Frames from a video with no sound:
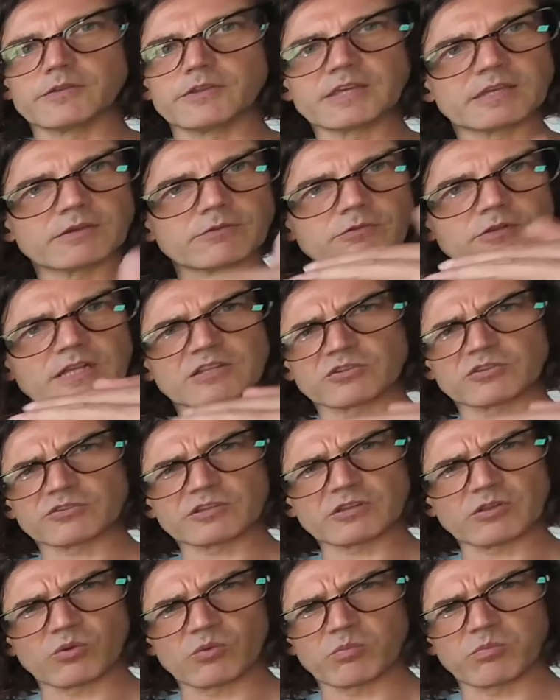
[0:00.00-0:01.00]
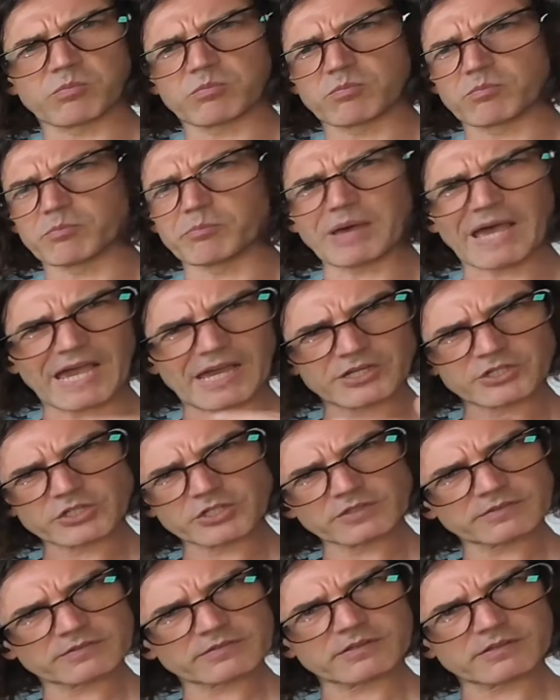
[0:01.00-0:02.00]
they give you like those little
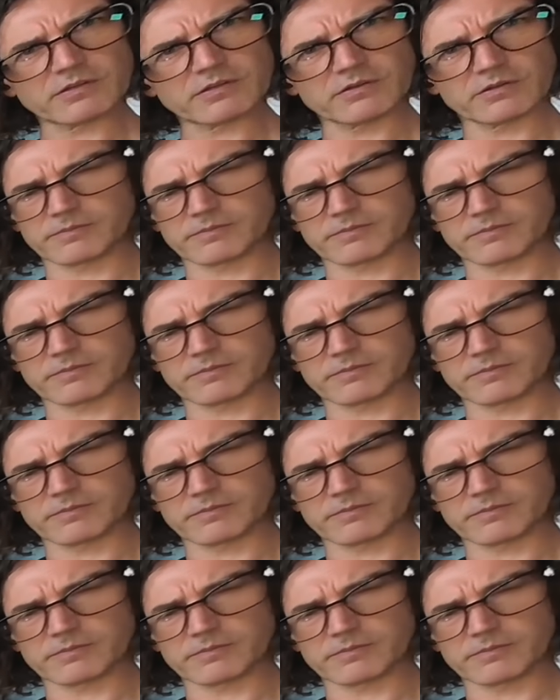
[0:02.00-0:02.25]
badges.